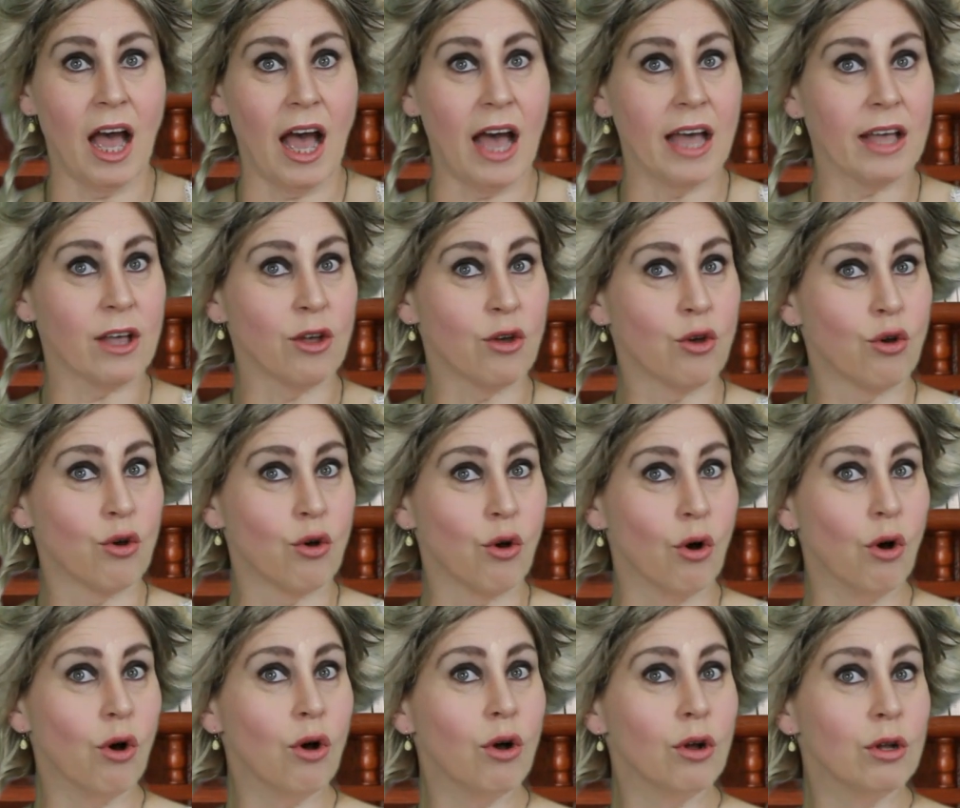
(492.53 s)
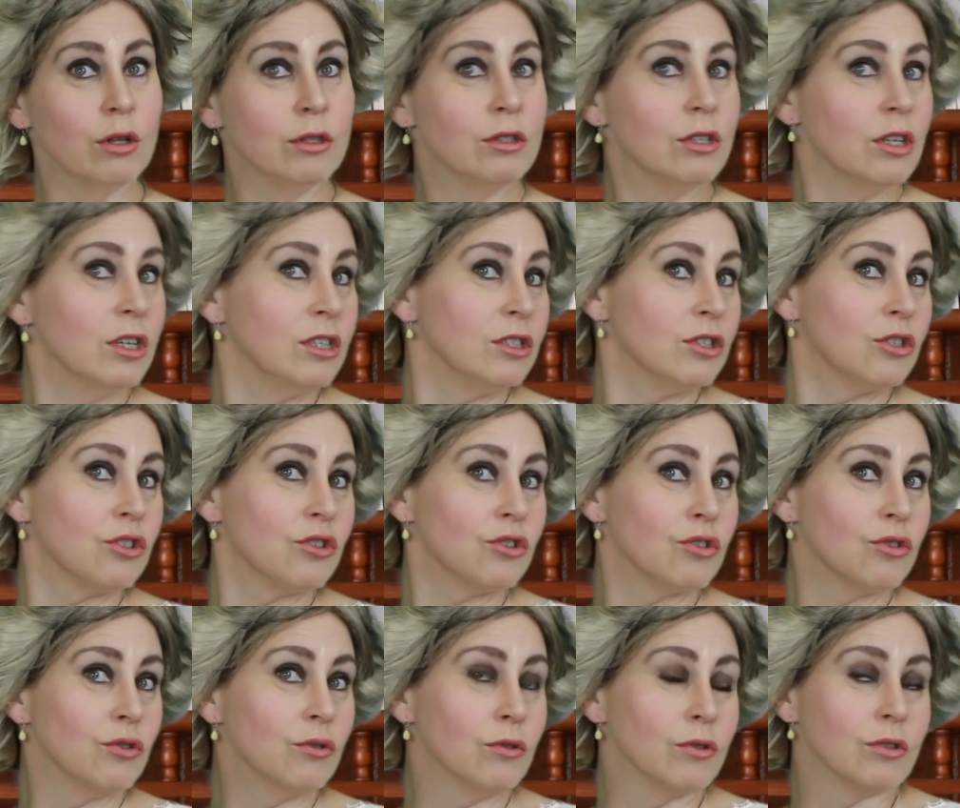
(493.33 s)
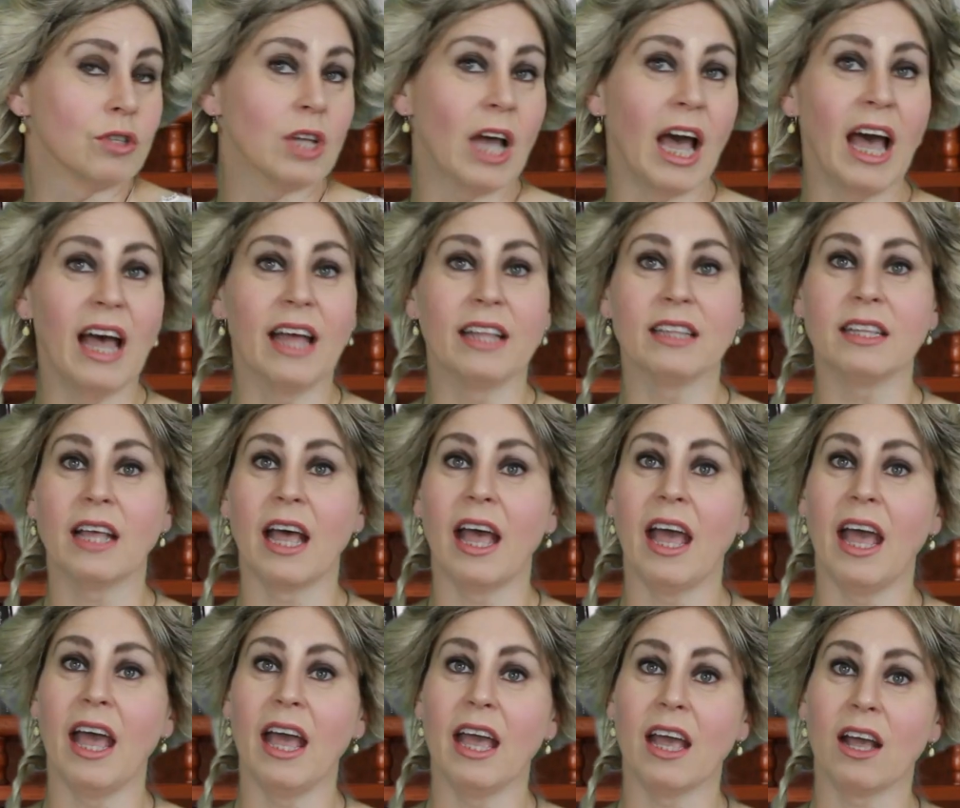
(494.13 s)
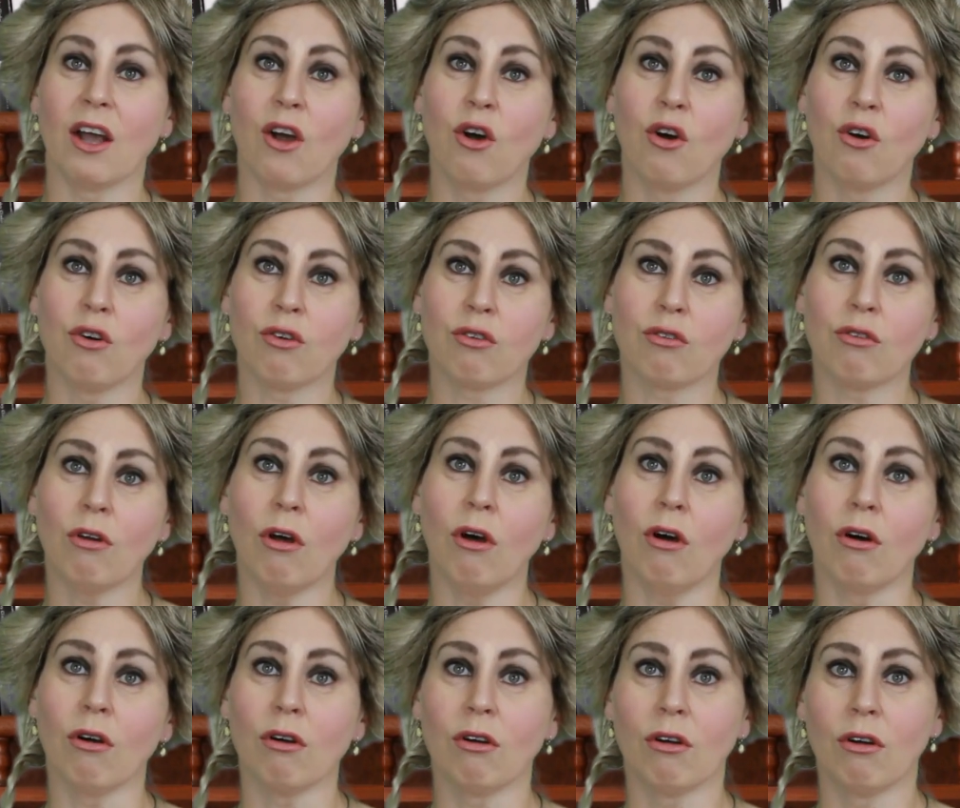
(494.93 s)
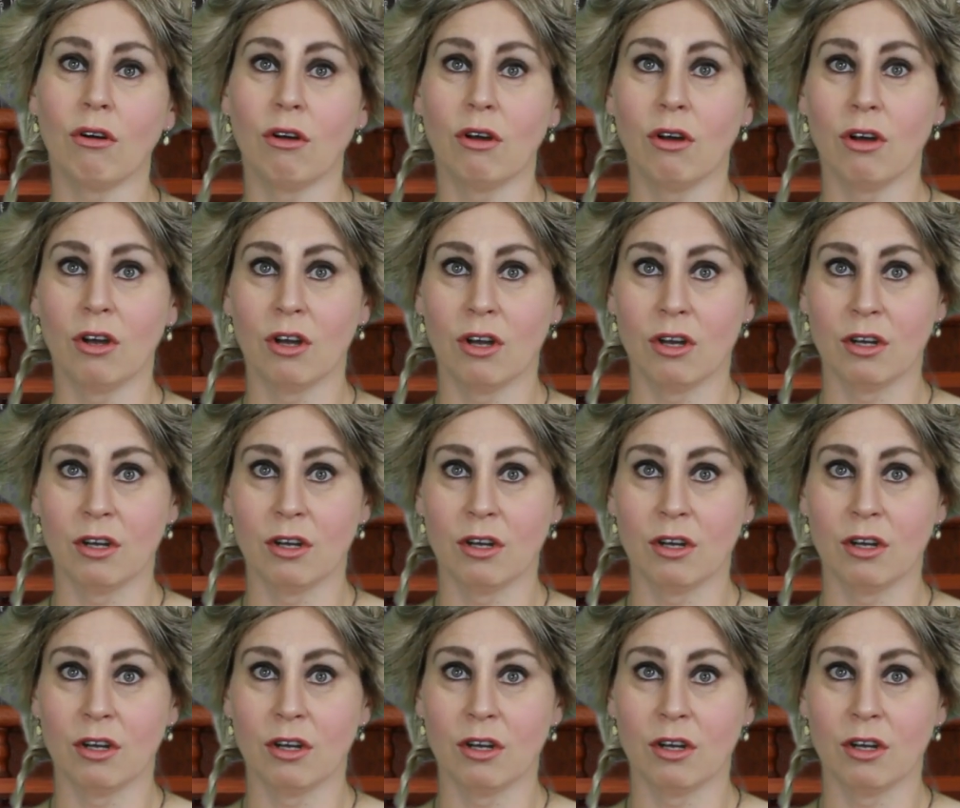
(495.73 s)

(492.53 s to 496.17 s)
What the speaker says: a golden suit and a crook